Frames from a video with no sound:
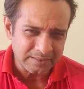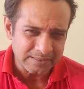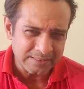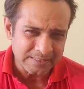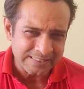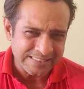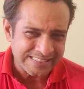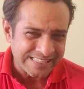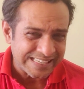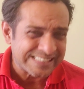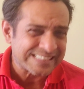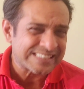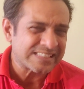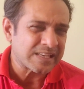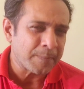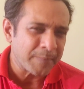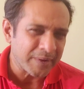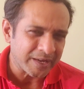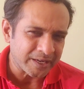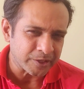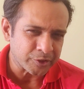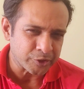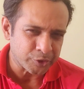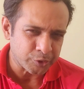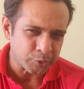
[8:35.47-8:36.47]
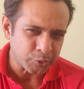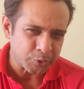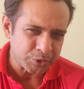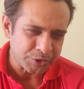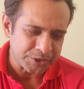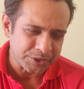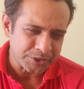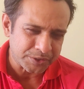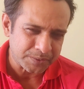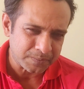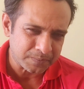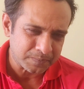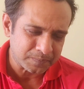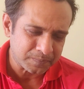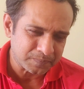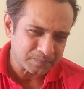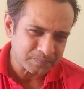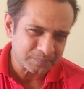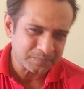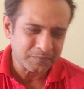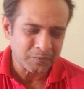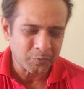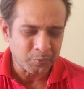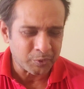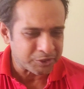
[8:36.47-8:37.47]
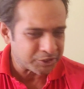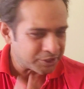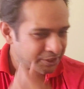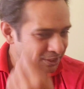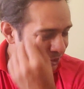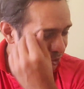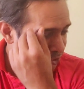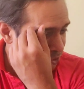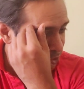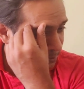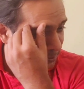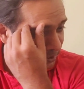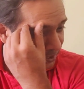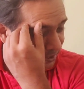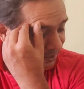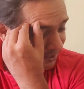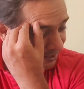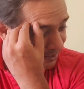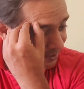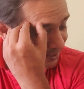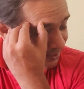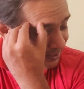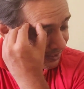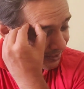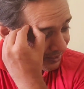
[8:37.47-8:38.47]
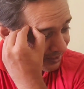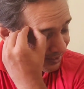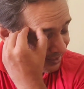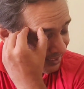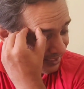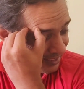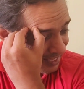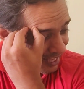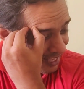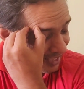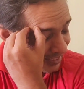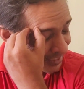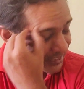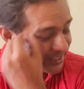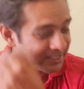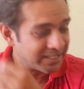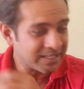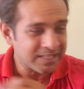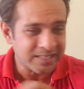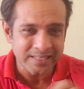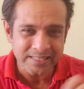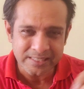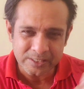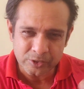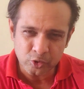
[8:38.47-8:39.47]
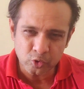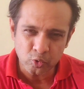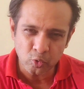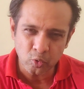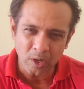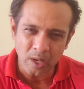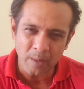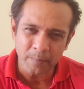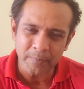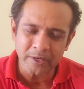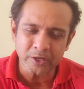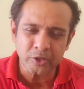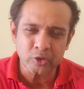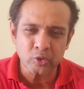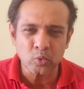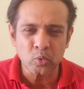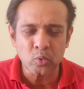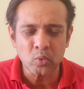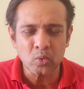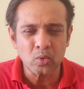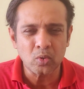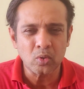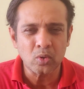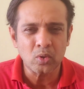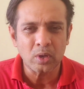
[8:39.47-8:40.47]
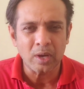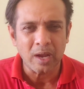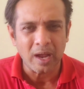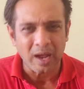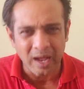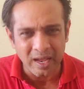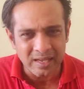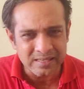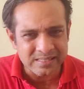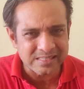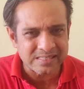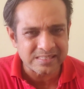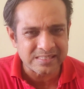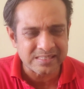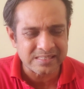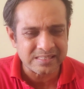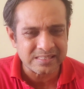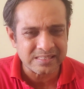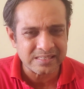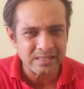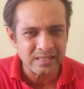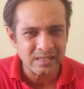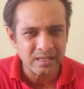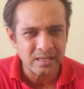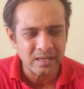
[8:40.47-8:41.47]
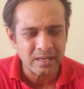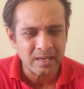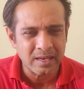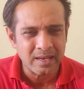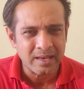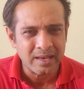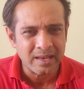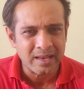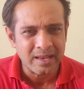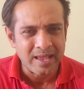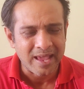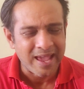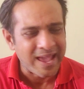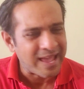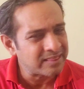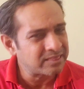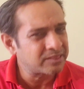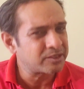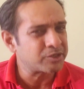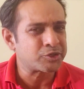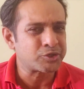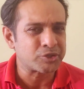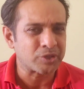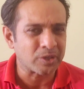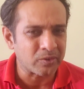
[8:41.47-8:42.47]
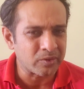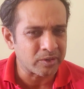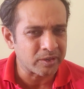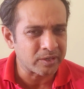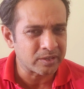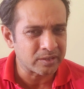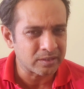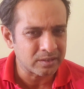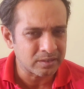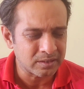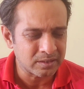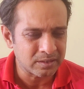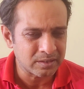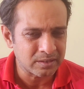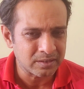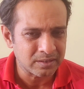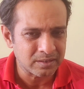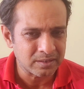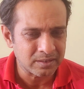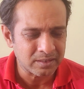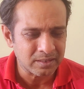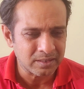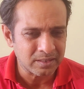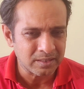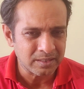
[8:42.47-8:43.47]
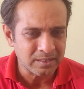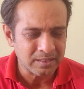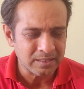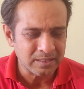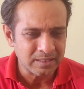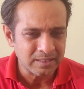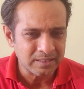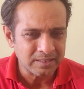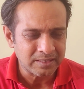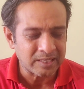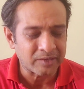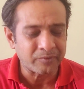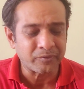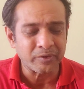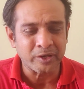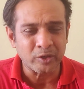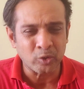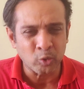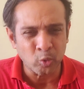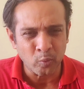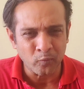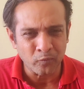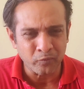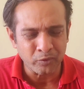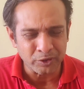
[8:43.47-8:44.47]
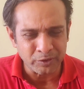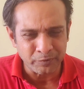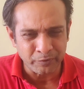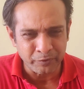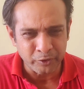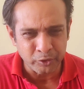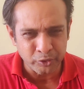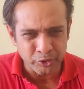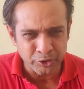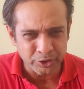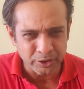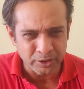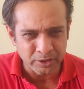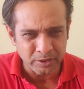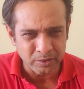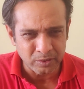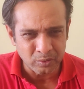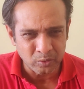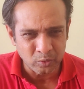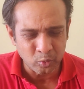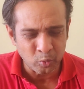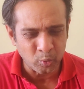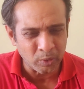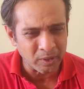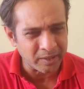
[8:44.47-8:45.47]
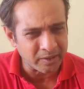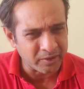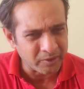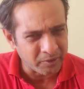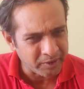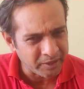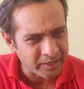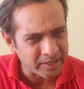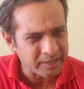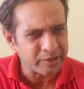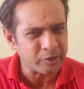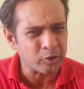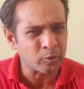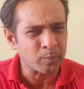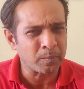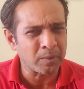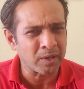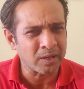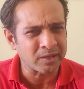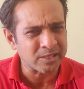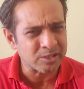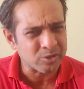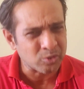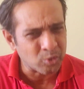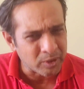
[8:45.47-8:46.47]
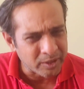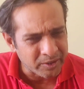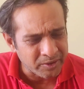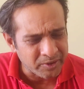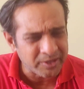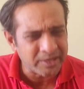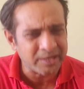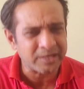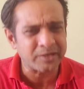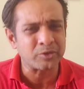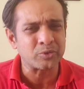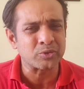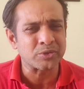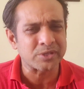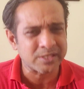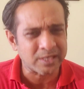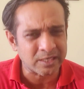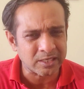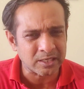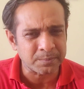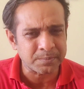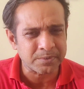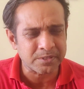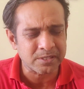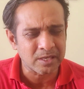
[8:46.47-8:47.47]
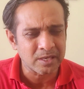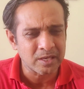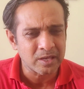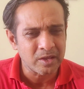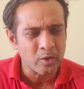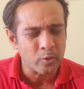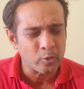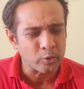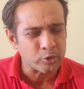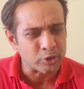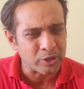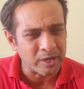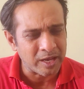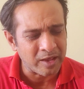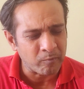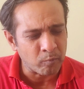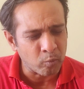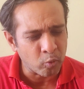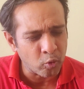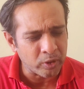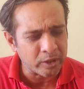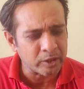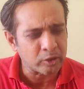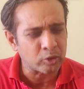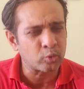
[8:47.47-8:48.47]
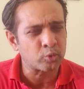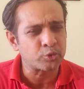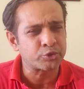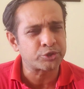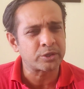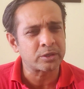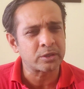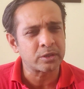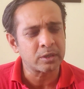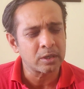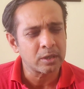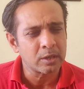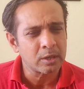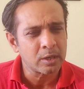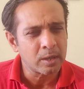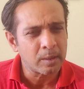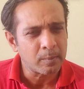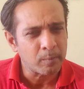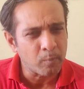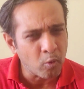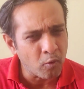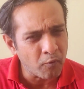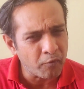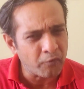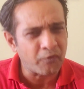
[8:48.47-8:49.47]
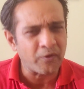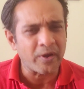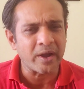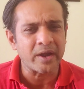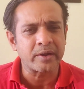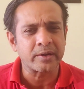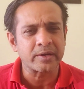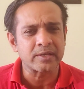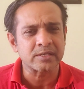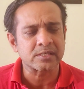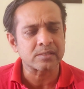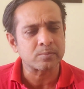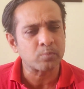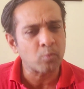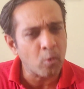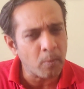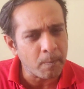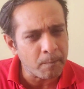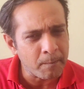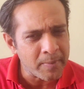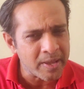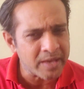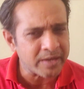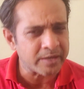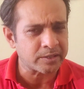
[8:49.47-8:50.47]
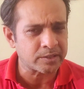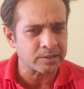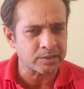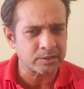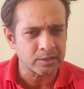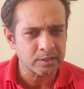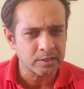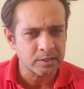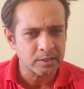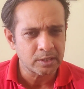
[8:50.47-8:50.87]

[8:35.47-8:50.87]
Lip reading: systemic issues which need to be attended, and this idea needs to come into us and the children that we groom for the future, who will create new parties, who will create new setups, which will have more inclusion, more fairness, more merit,